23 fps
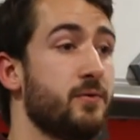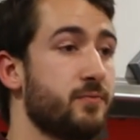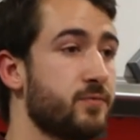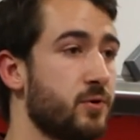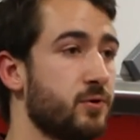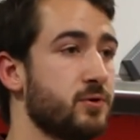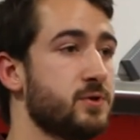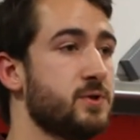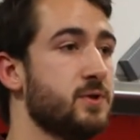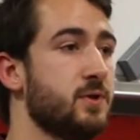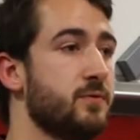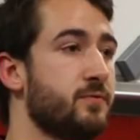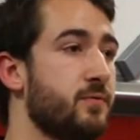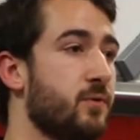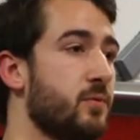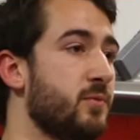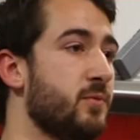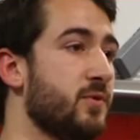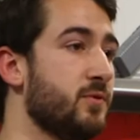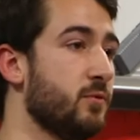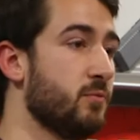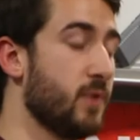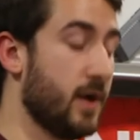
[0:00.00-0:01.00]
course, in the
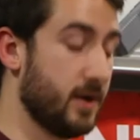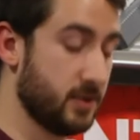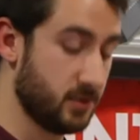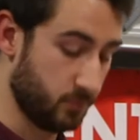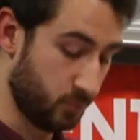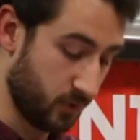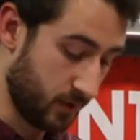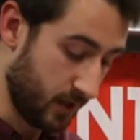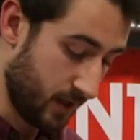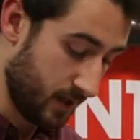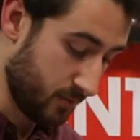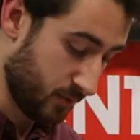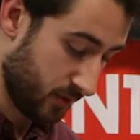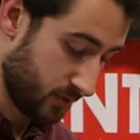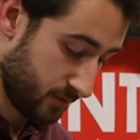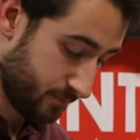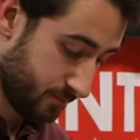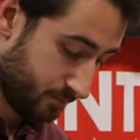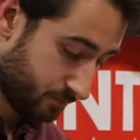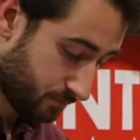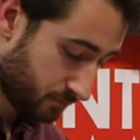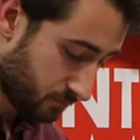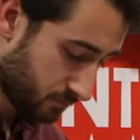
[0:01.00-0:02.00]
form of the rise of Podemos.
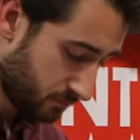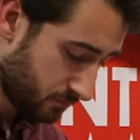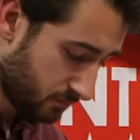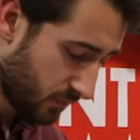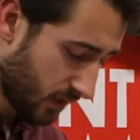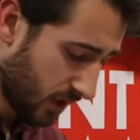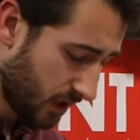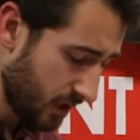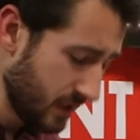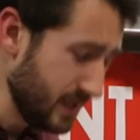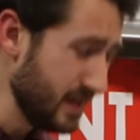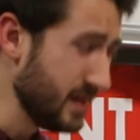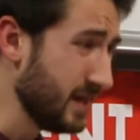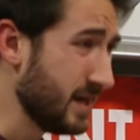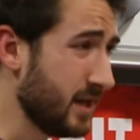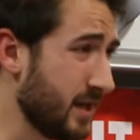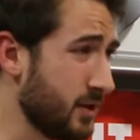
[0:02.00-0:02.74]
In